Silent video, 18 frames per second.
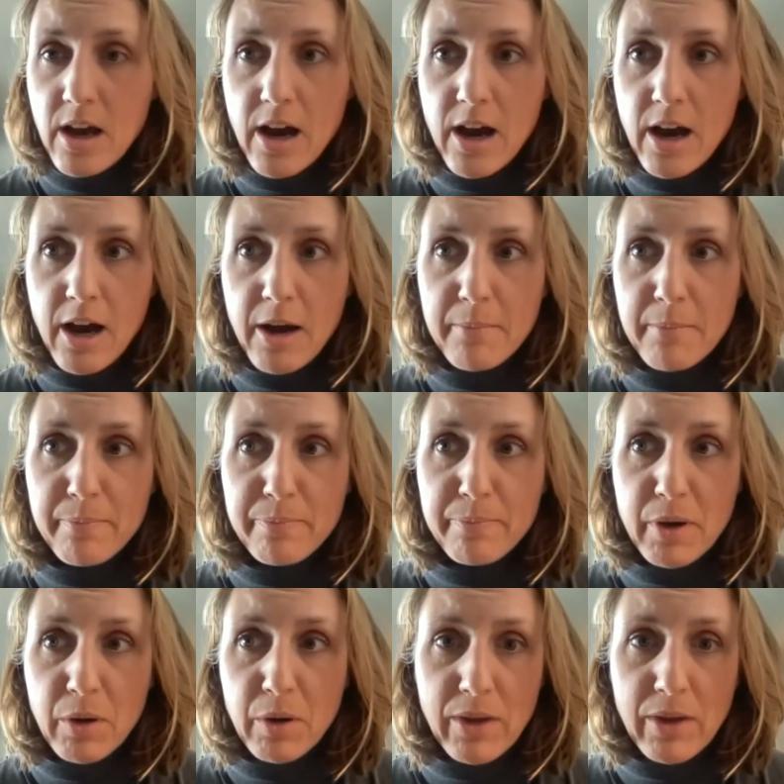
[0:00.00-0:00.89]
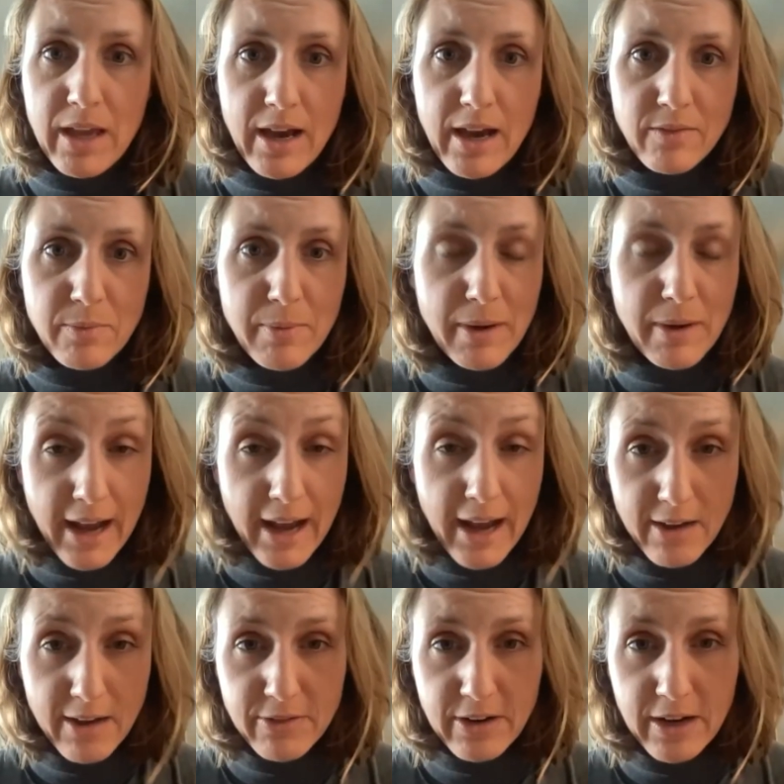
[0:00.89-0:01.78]
But we have about a
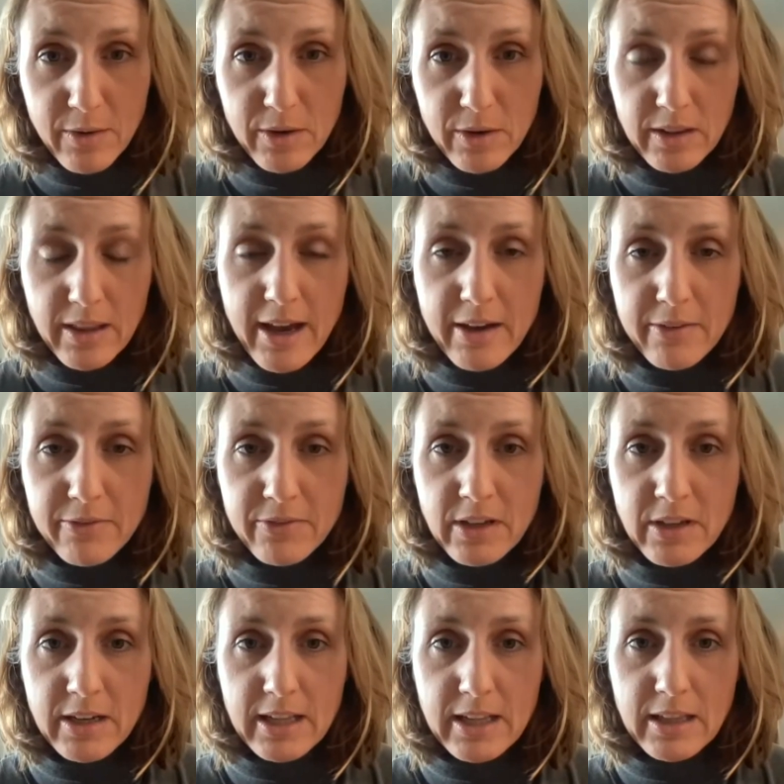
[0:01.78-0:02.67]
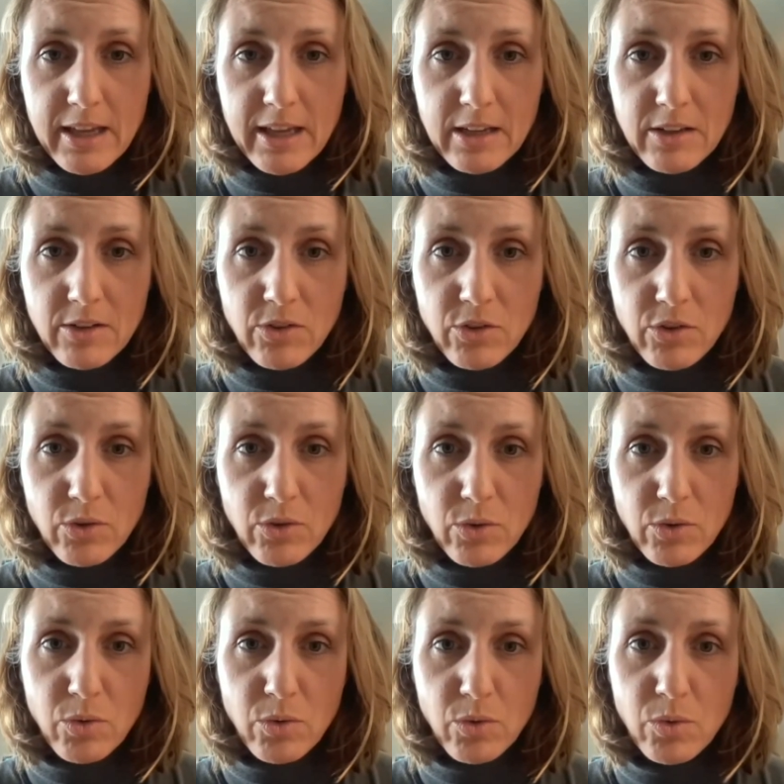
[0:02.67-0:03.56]
half an hour left, and I'd like
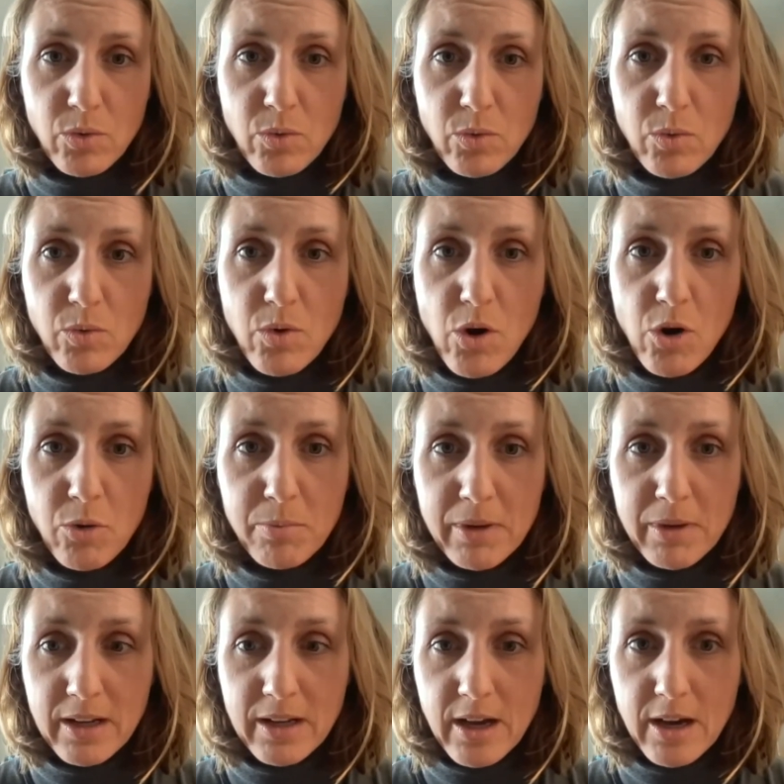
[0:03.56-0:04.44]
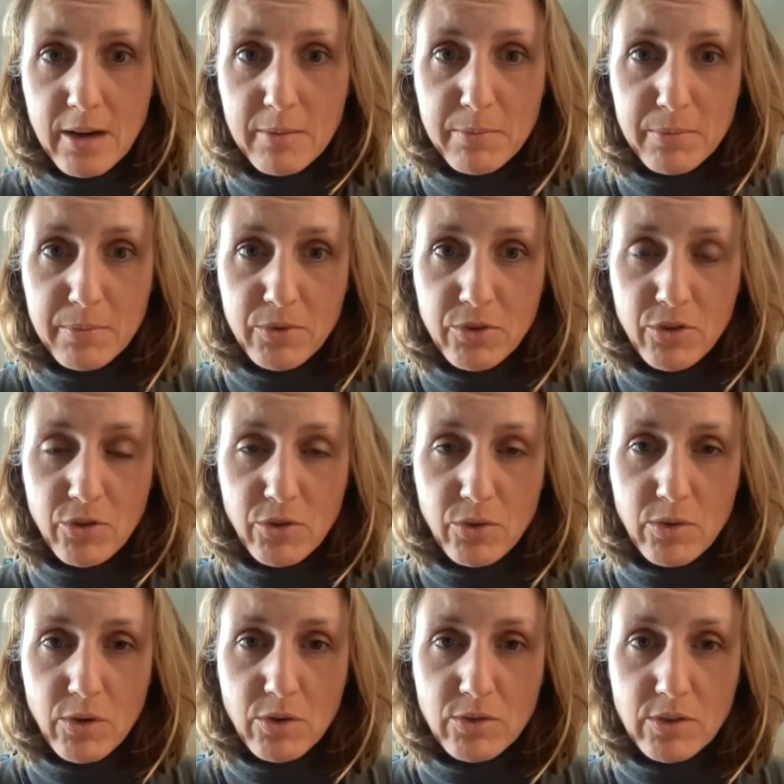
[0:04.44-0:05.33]
to open it up
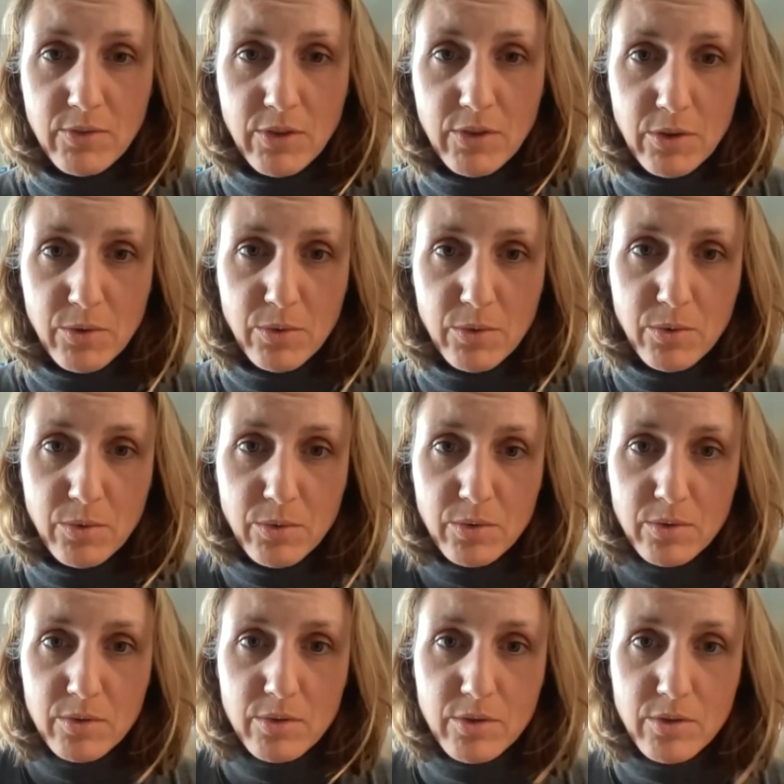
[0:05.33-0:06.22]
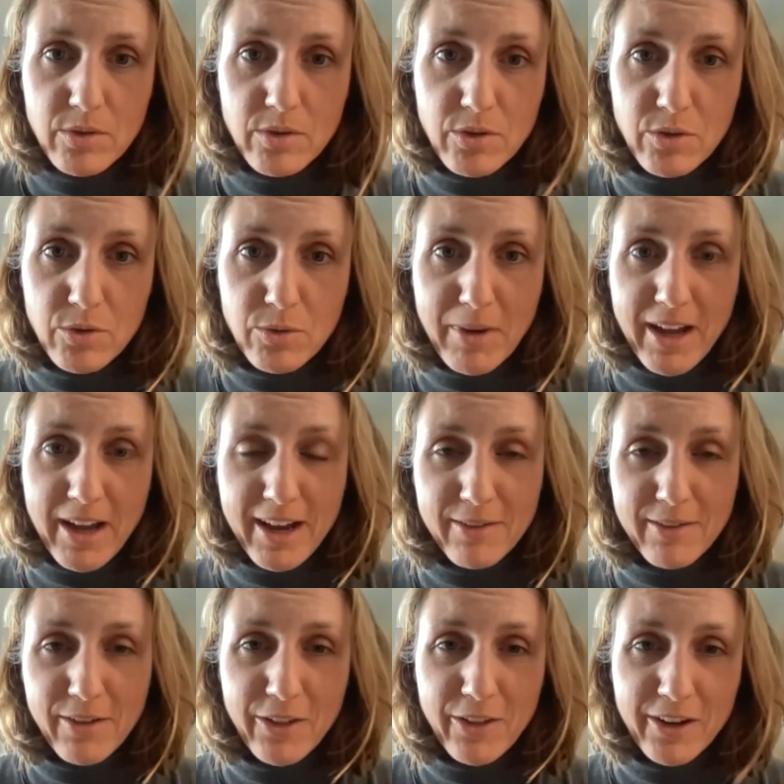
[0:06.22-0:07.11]
to those of you who might
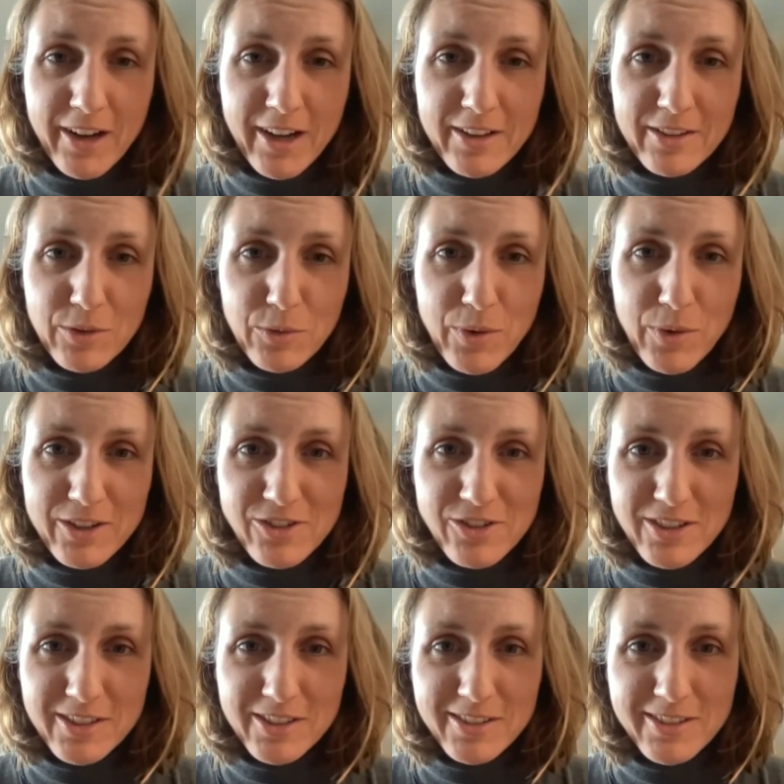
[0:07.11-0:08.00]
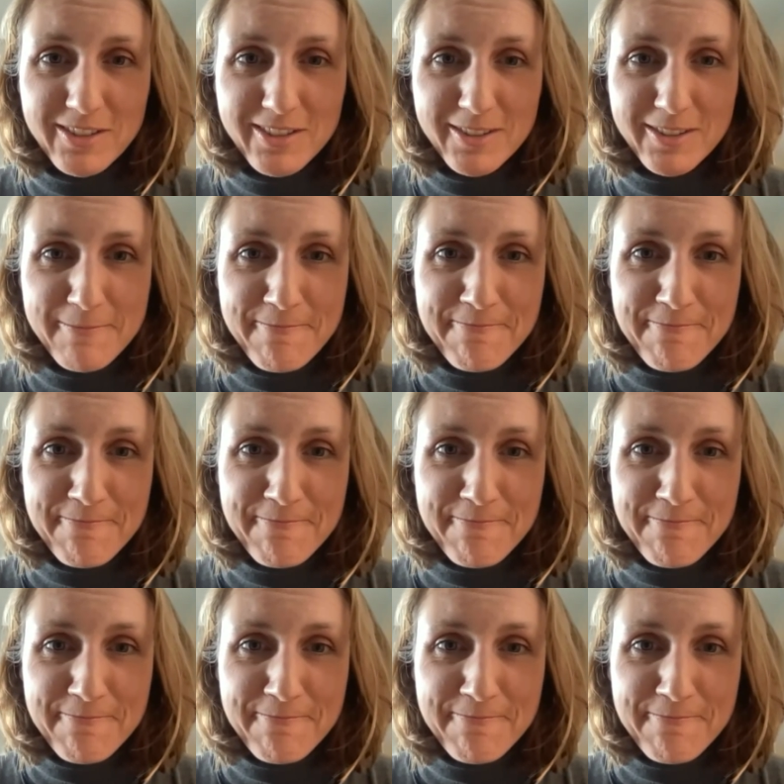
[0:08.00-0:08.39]
have other kinds of questions.